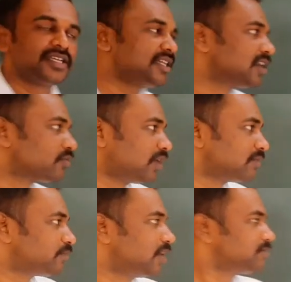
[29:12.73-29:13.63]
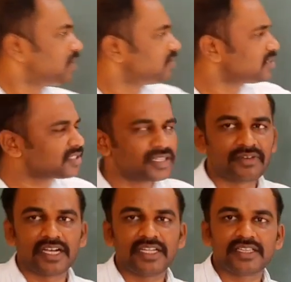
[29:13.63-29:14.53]
here 1 point,
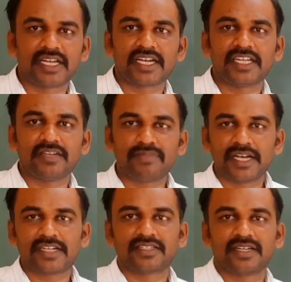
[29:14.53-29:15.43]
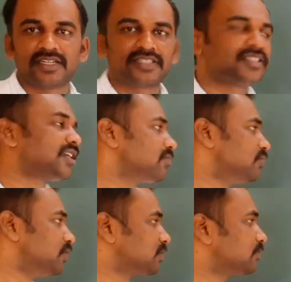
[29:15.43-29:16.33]
several there are infinite set
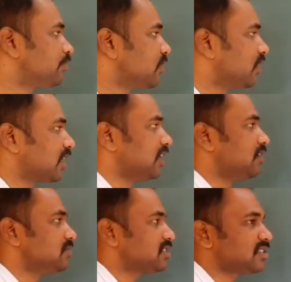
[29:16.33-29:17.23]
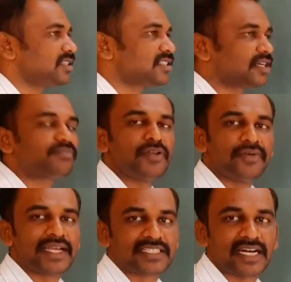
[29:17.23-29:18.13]
both. Okay, and just consider
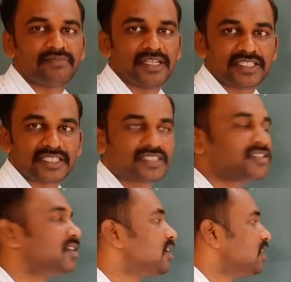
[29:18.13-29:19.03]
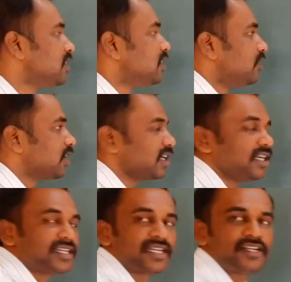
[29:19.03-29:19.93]
few examples just.
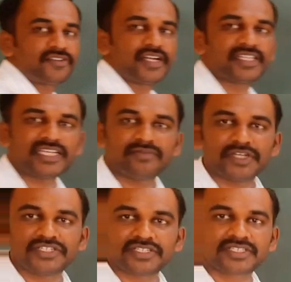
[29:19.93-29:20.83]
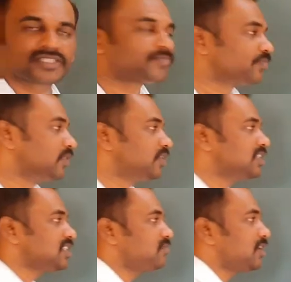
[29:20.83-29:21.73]
Okay, try to get the images. What
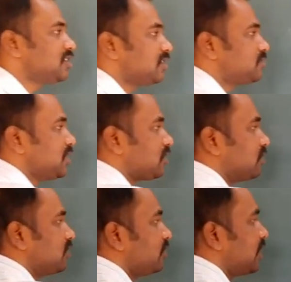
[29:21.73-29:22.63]
is the image of 0?